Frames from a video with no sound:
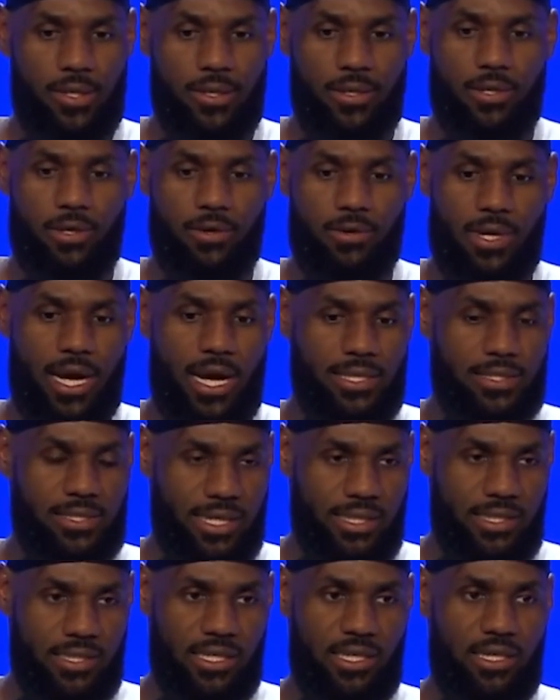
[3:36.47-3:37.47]
you know, guys
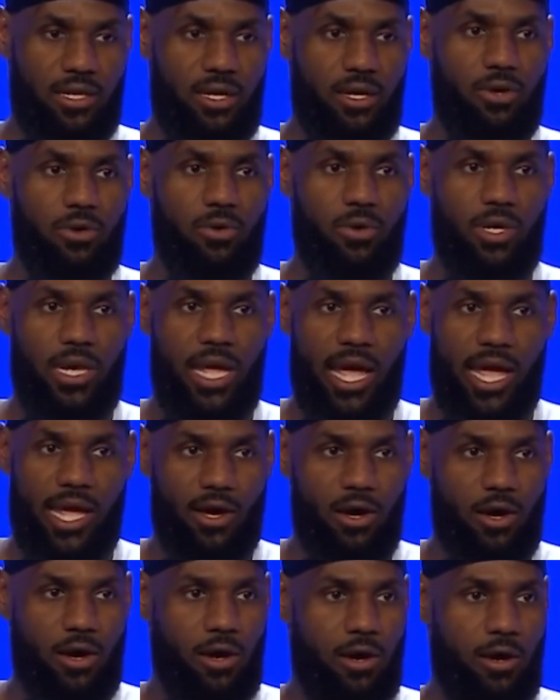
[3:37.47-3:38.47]
like D'Lo and
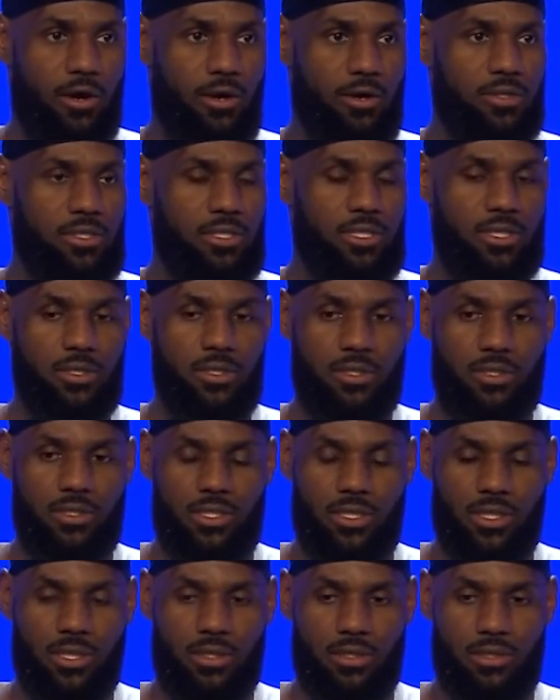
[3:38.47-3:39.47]
AR
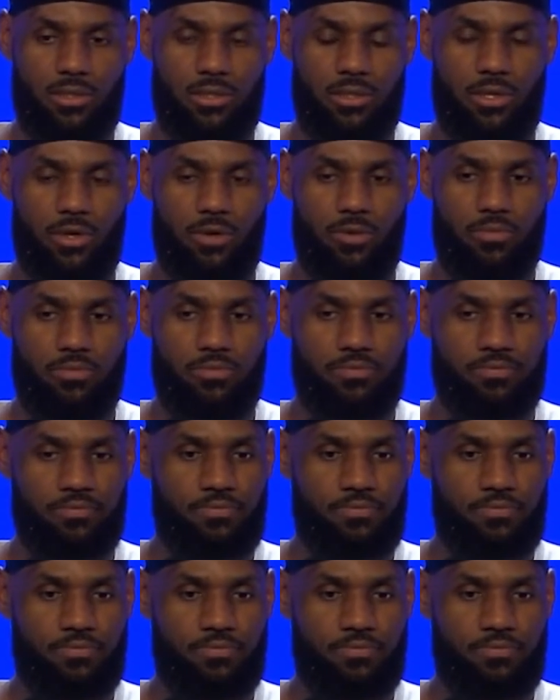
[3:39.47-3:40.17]
to you know,